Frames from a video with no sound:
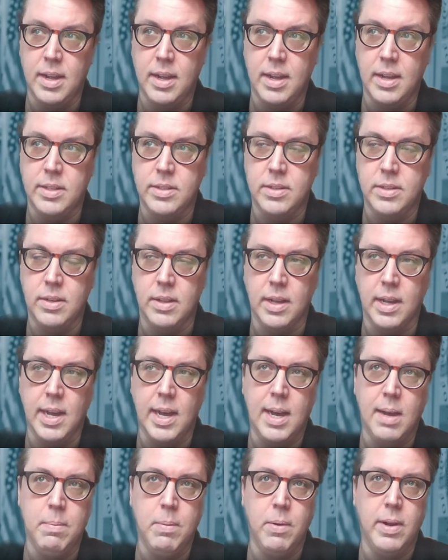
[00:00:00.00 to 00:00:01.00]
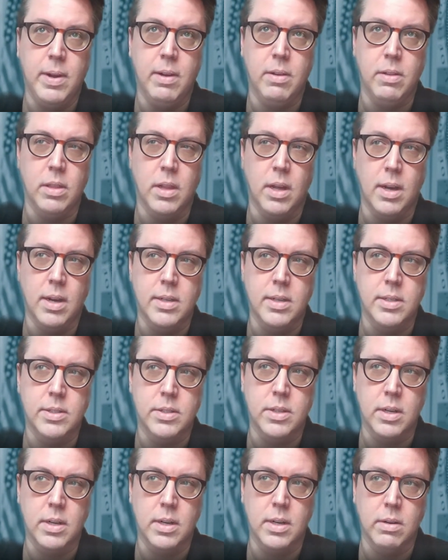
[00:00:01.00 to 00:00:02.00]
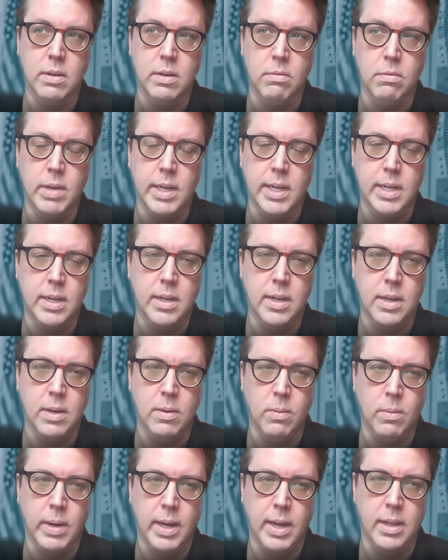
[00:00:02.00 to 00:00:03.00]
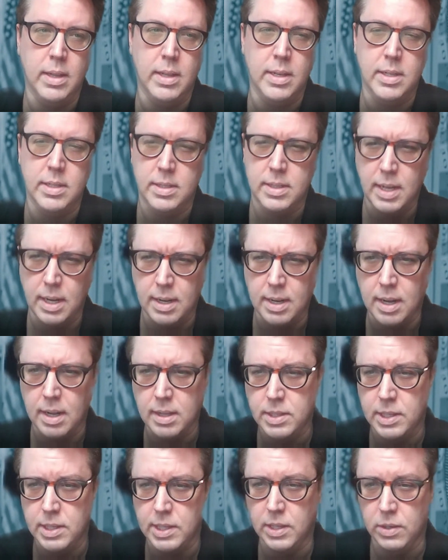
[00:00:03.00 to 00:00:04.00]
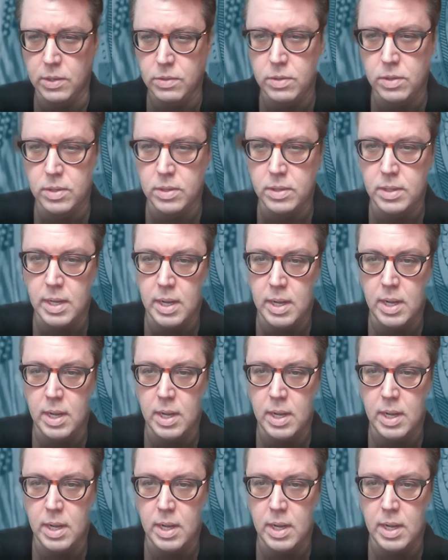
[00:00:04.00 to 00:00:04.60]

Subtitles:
And so the copyright laws are written in a way that is technology neutral,